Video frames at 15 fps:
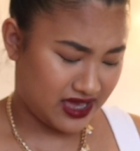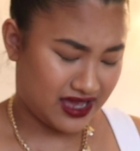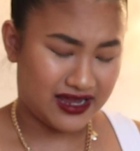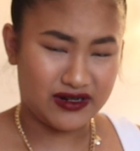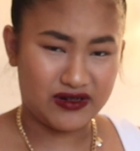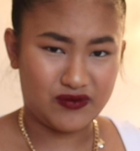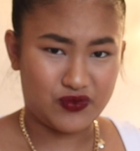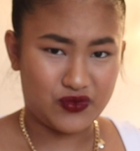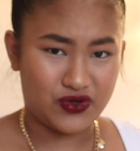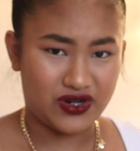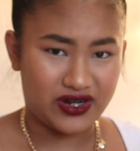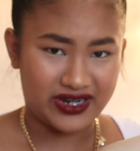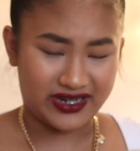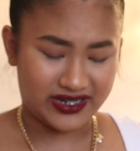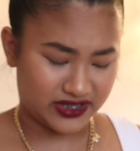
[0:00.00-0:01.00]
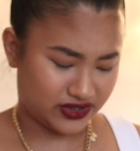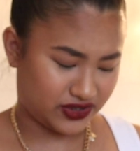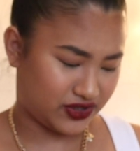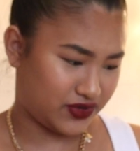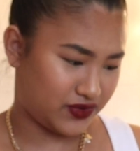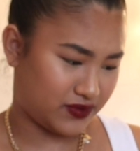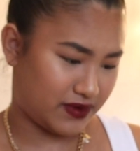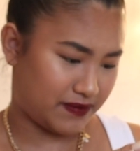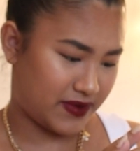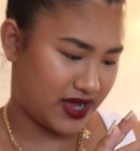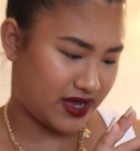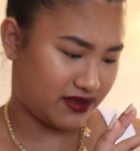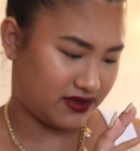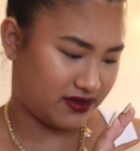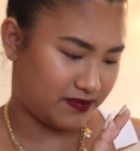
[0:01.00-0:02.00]
and what I can do
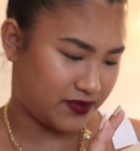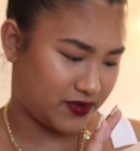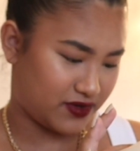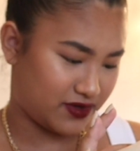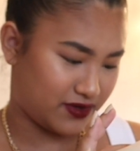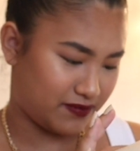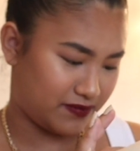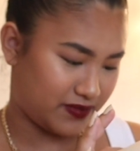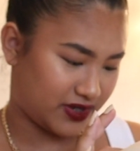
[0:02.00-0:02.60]
about the bottom,